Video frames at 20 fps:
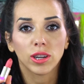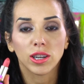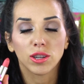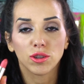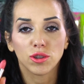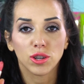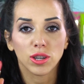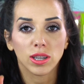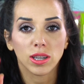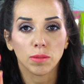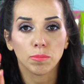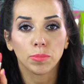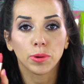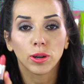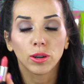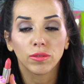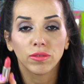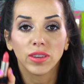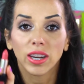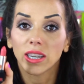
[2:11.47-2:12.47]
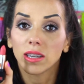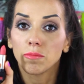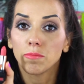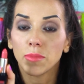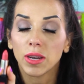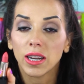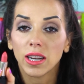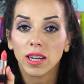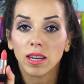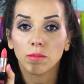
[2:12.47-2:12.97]
It's just a perfect
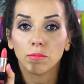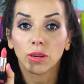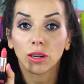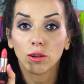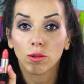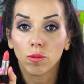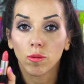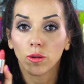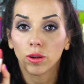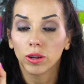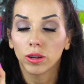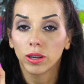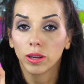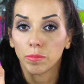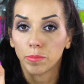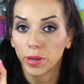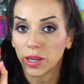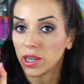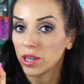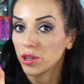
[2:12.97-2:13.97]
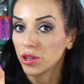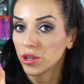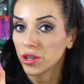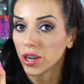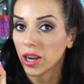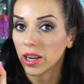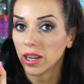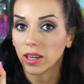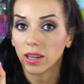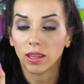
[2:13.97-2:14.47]
medium coral peach
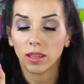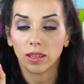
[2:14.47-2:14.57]
shade.